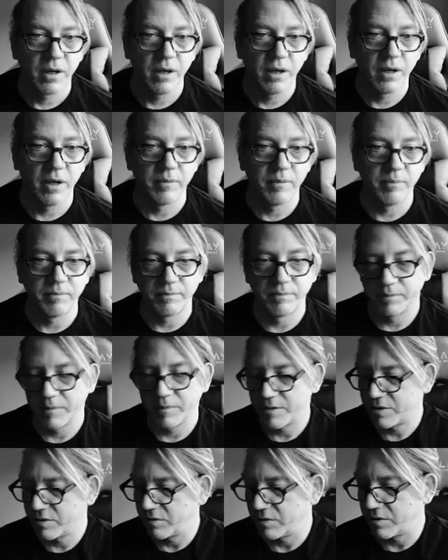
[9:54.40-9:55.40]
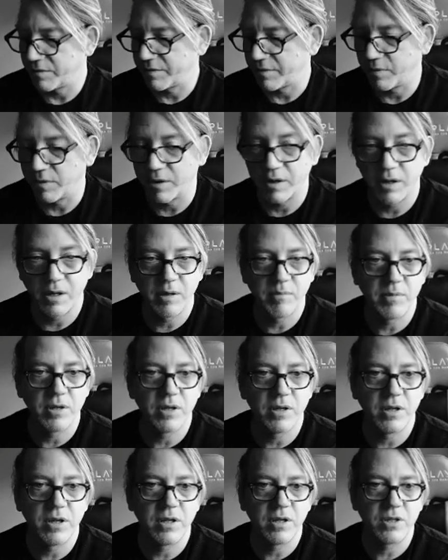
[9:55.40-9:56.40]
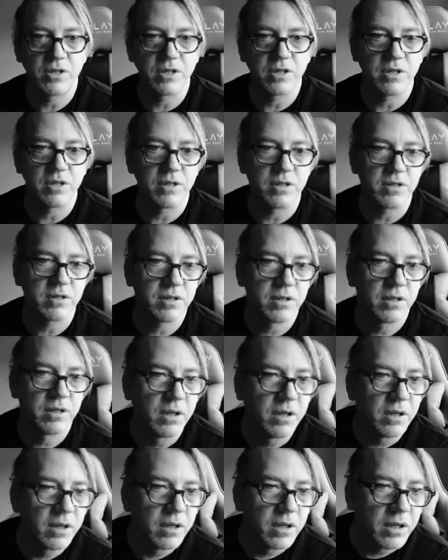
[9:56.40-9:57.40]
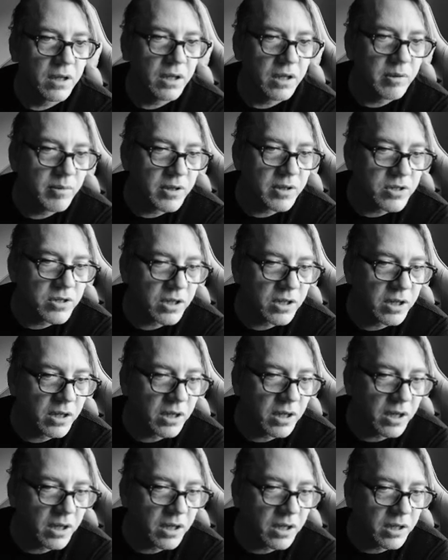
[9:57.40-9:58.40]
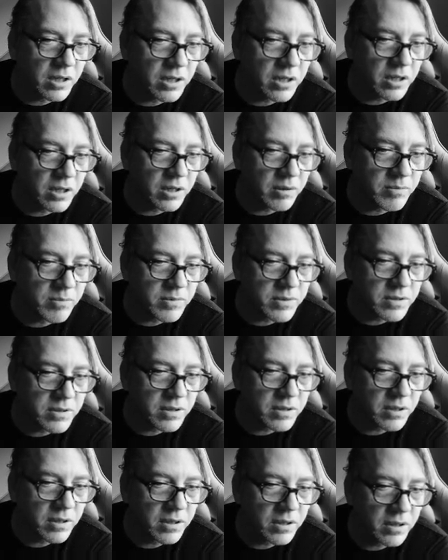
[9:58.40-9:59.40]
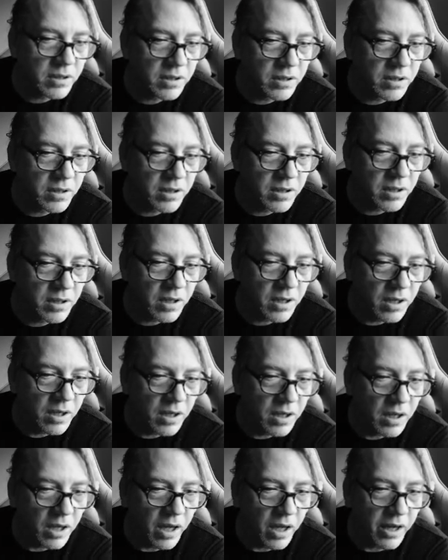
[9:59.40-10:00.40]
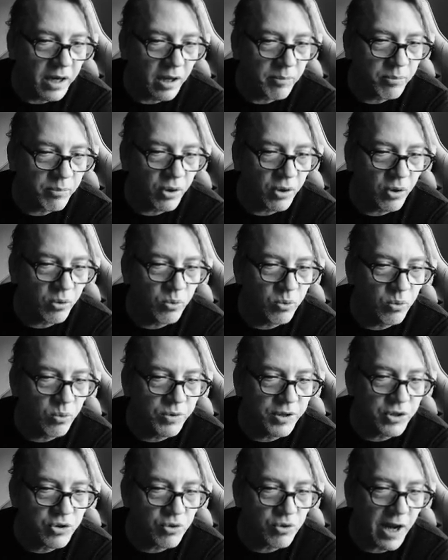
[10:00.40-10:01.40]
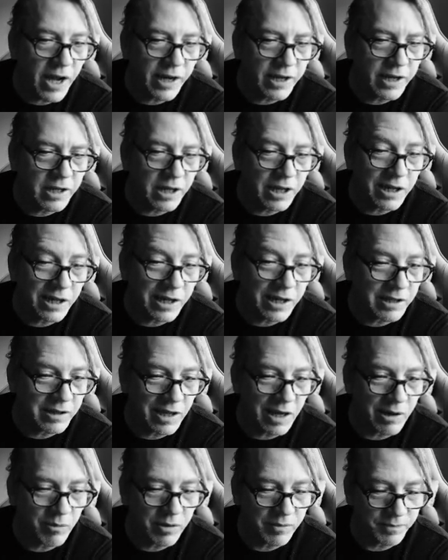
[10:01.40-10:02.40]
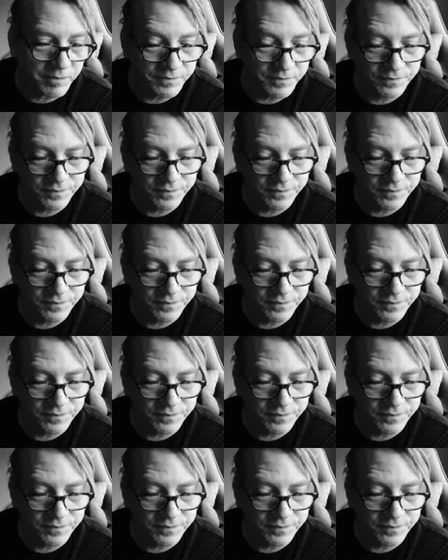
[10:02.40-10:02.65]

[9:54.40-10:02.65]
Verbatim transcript: Let's do a different one. Images. image items, and I'll put, ooh, the dragon eye in that one